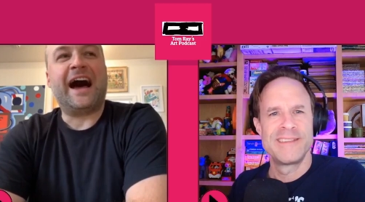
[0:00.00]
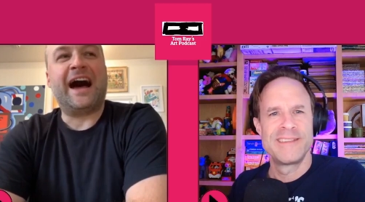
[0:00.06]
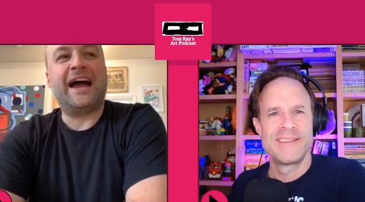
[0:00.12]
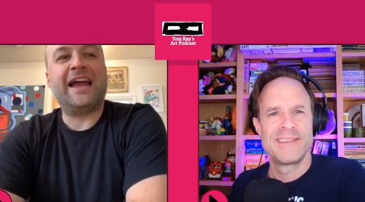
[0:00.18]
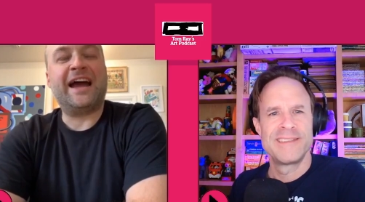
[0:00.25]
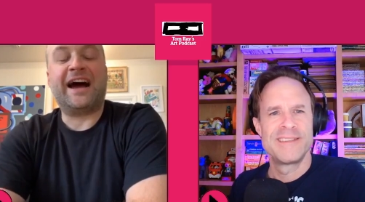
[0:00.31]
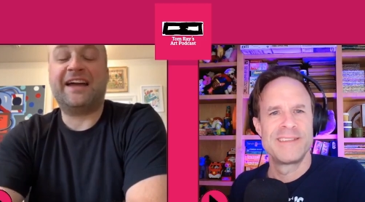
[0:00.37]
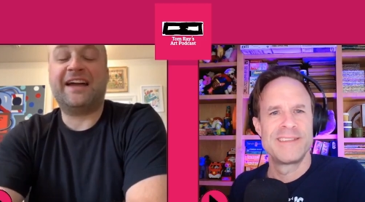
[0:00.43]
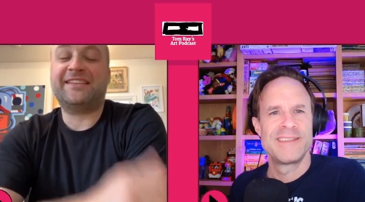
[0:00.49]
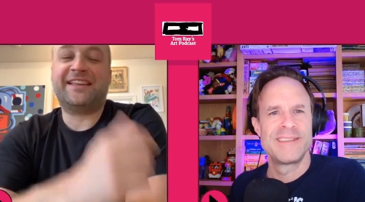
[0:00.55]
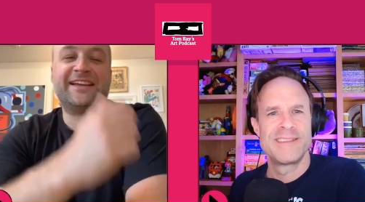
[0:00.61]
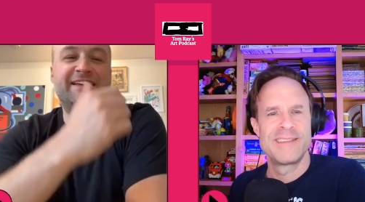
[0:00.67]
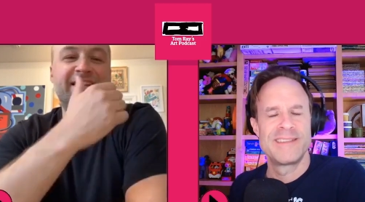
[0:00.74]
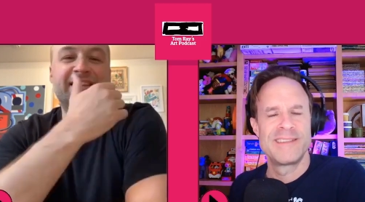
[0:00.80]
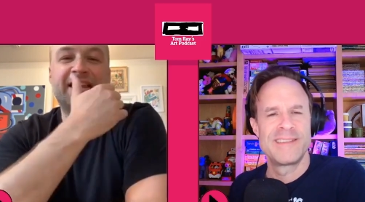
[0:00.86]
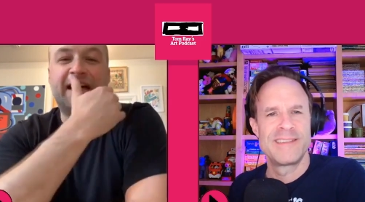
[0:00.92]
Speaker 1: I, I
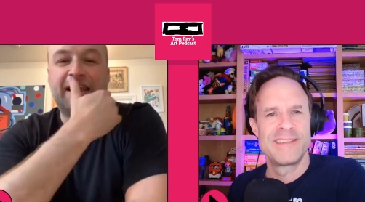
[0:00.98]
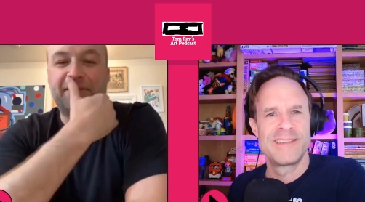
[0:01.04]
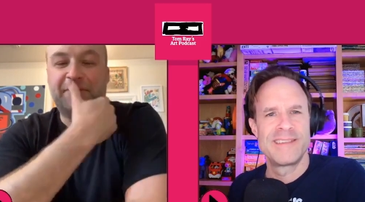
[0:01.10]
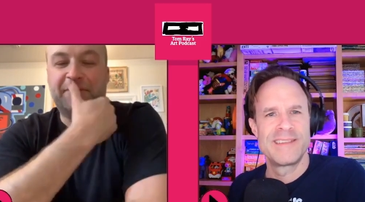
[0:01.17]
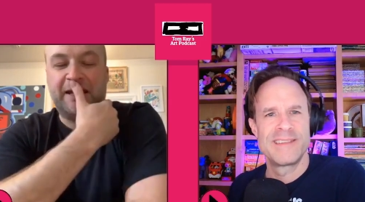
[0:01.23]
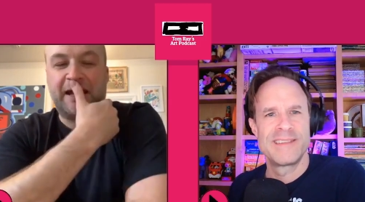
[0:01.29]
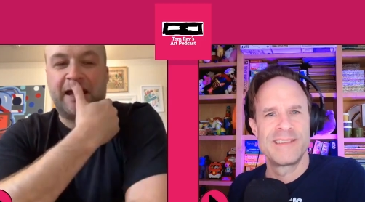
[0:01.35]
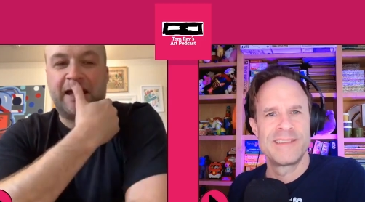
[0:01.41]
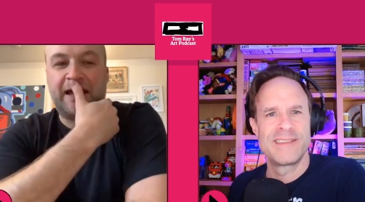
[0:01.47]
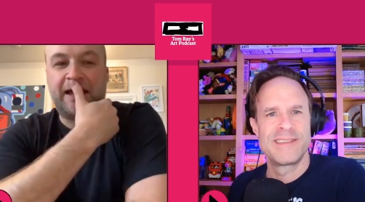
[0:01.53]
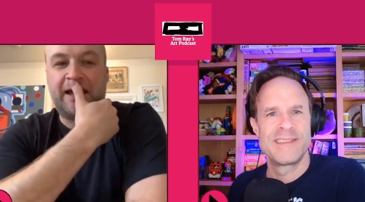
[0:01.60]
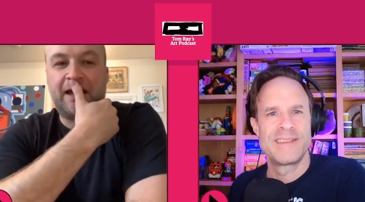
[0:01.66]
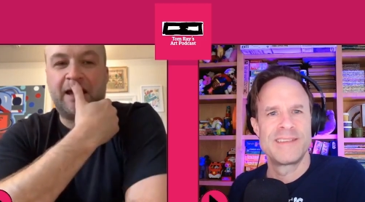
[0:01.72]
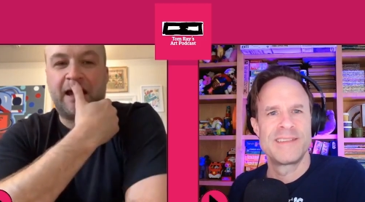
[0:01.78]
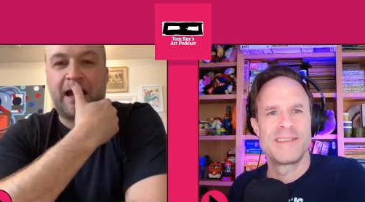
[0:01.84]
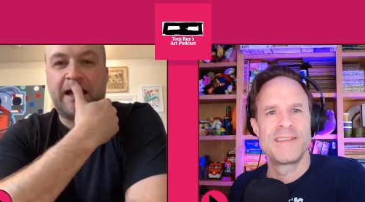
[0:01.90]
like it a lot. I mean,
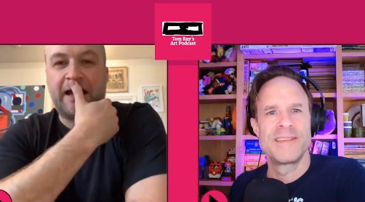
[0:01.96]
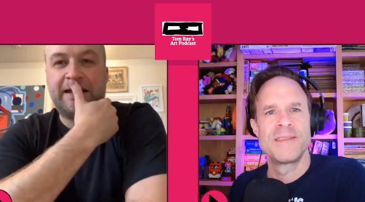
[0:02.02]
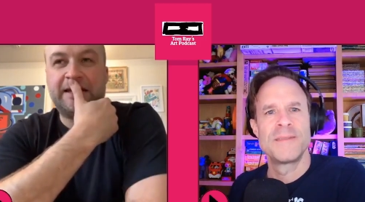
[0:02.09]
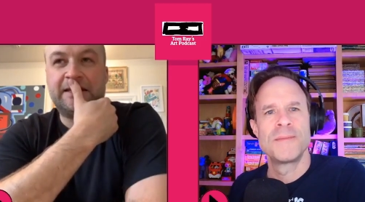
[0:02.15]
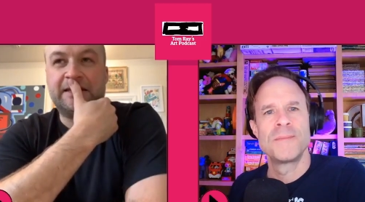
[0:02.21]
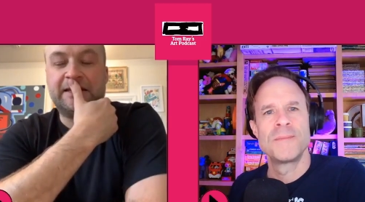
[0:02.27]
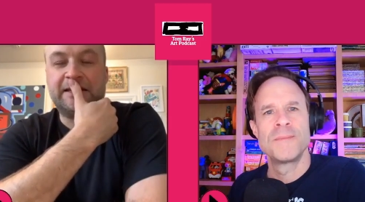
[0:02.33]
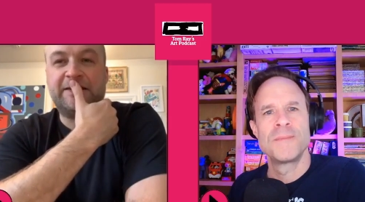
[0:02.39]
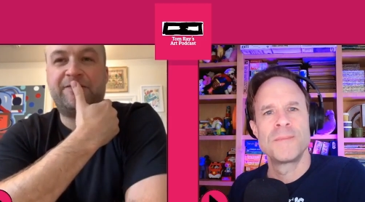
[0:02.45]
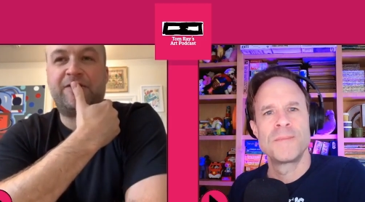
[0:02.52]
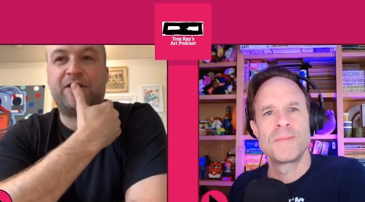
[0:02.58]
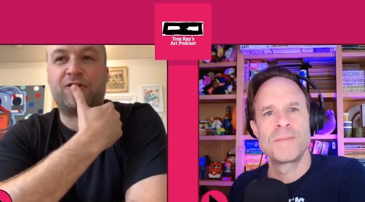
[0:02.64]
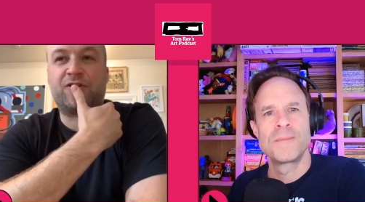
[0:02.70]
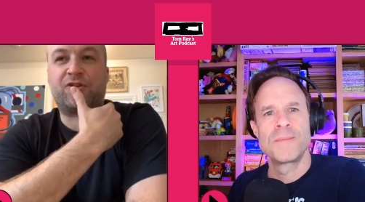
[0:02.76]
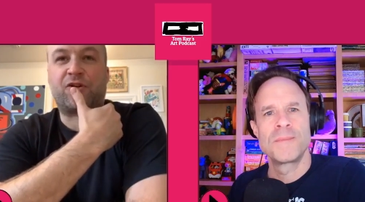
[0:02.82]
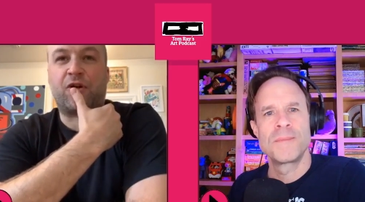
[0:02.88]
I, I didn't live
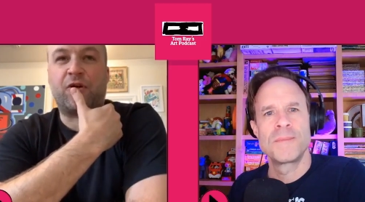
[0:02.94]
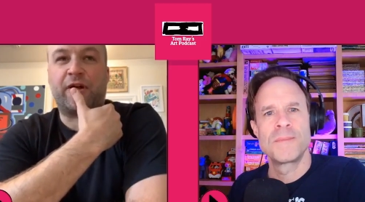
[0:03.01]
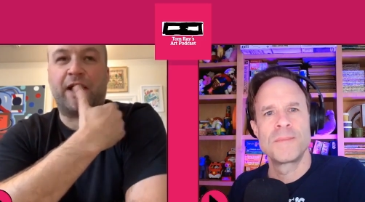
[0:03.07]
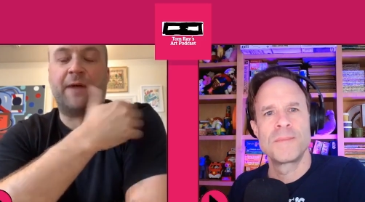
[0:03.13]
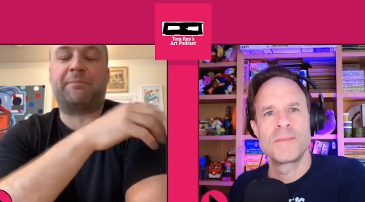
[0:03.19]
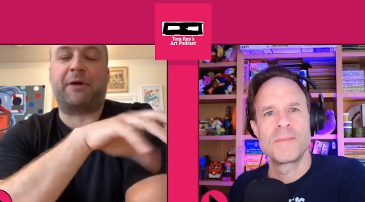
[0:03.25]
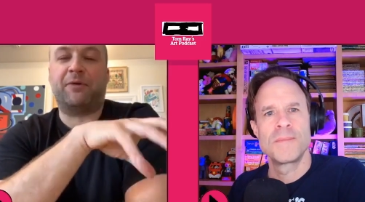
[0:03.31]
here growing up.